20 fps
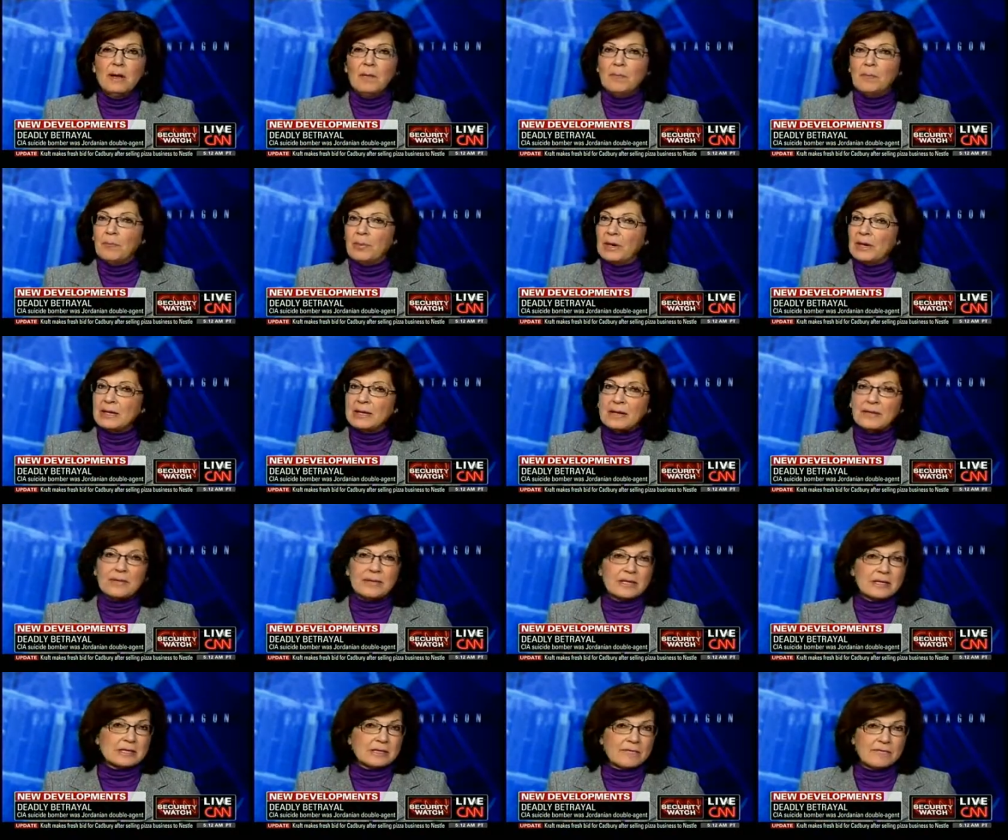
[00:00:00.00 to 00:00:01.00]
but
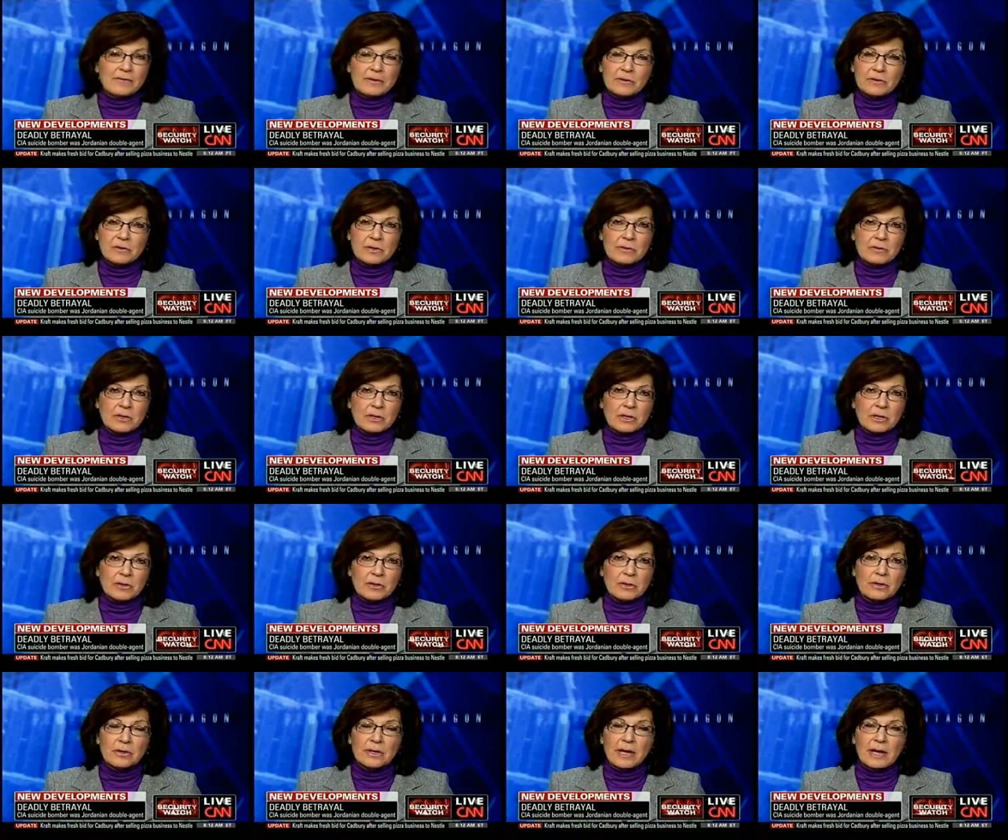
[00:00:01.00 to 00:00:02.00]
this failure
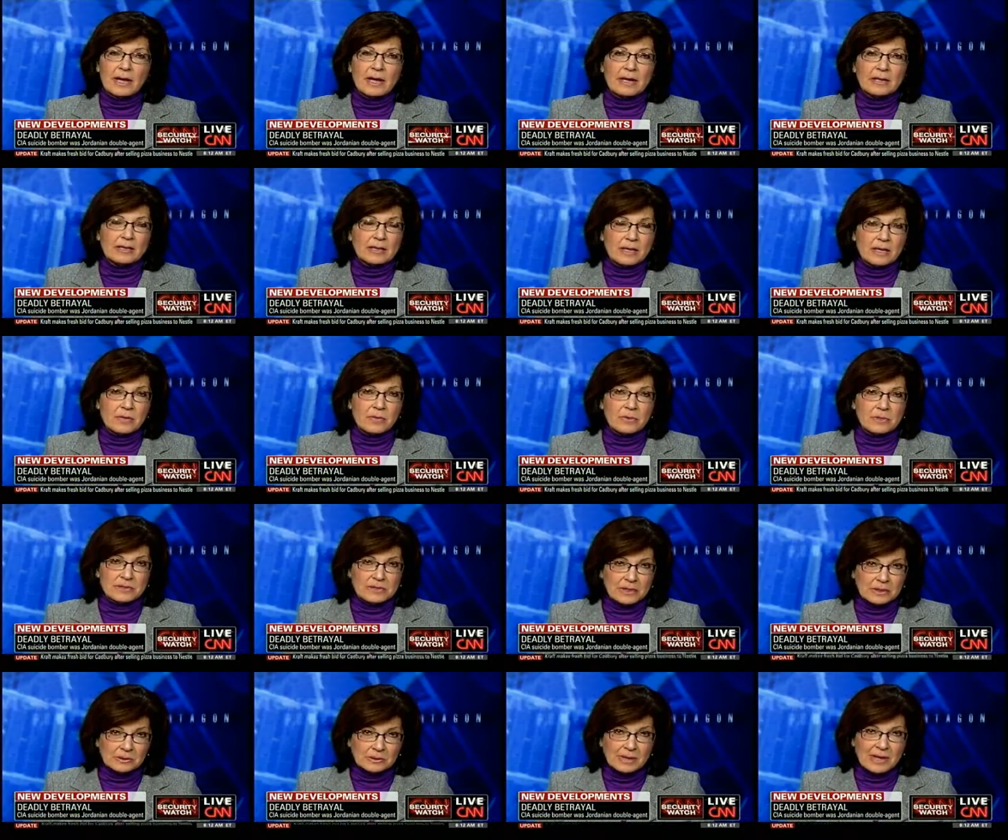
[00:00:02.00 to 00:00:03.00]
occurred and he was
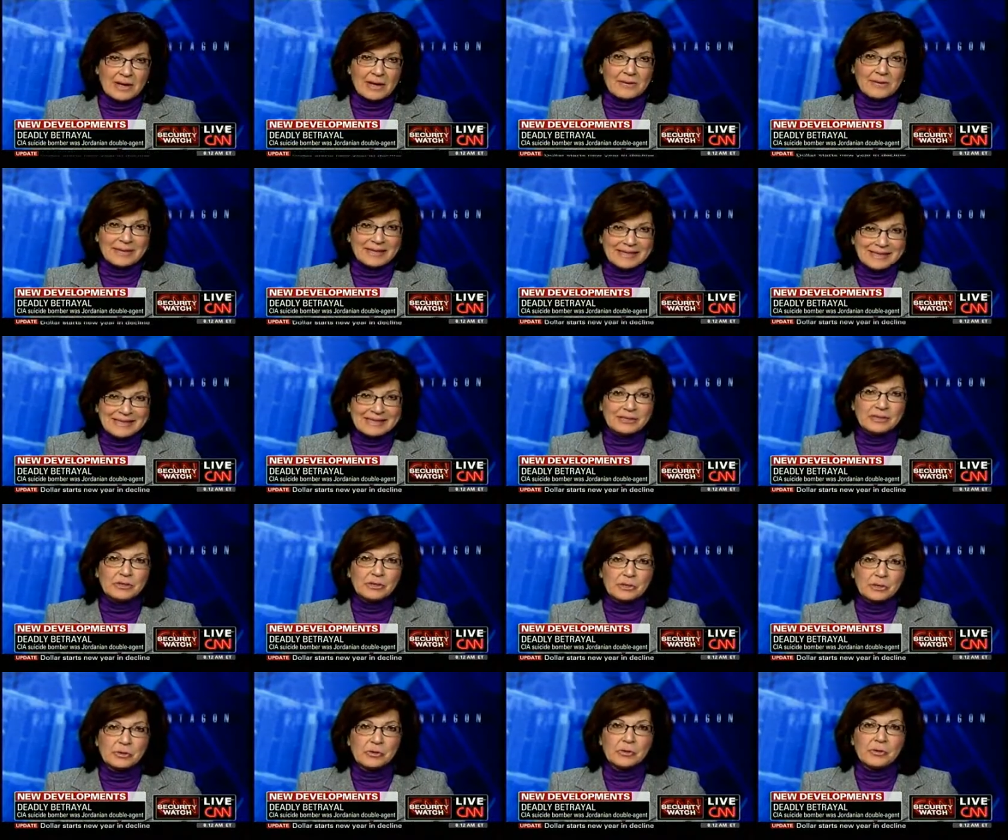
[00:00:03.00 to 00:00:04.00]
allowed
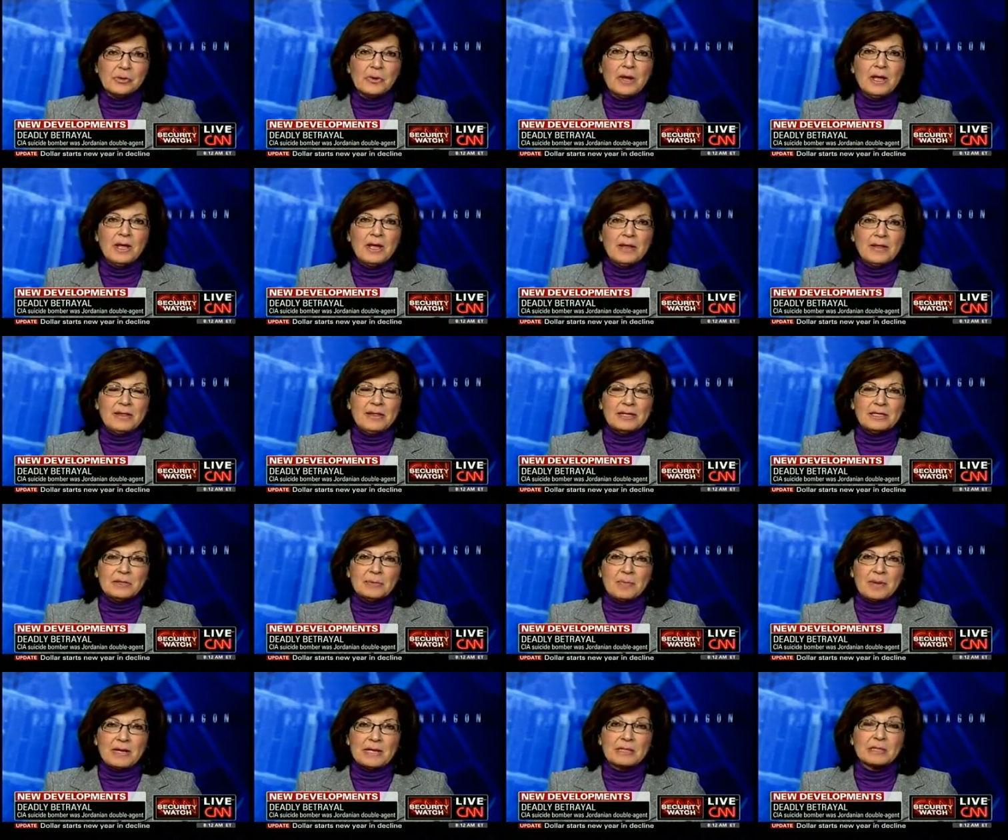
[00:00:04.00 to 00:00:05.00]
into this
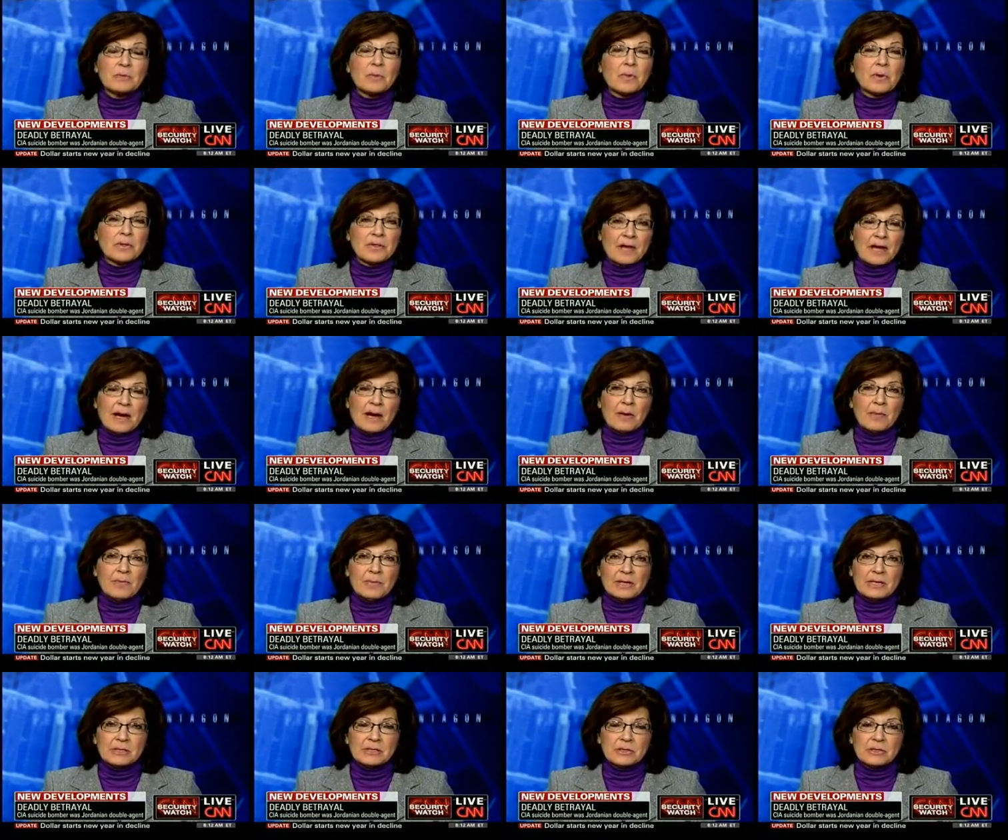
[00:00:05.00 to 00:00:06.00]
base without
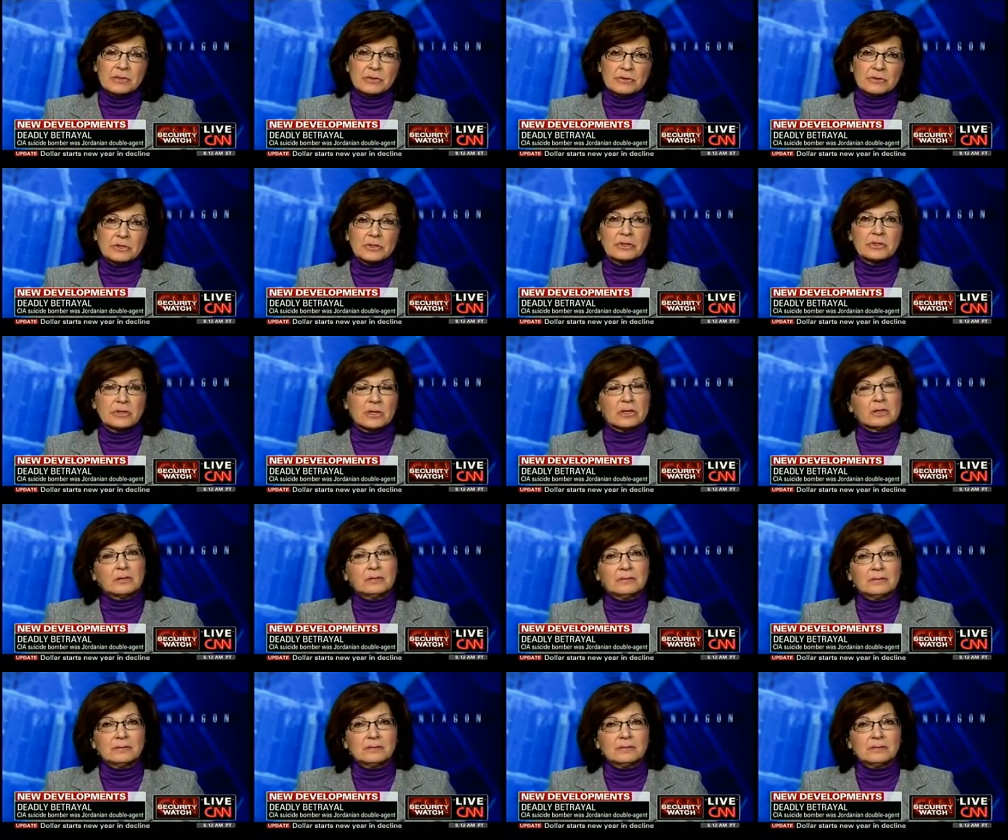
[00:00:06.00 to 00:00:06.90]
being searched, John.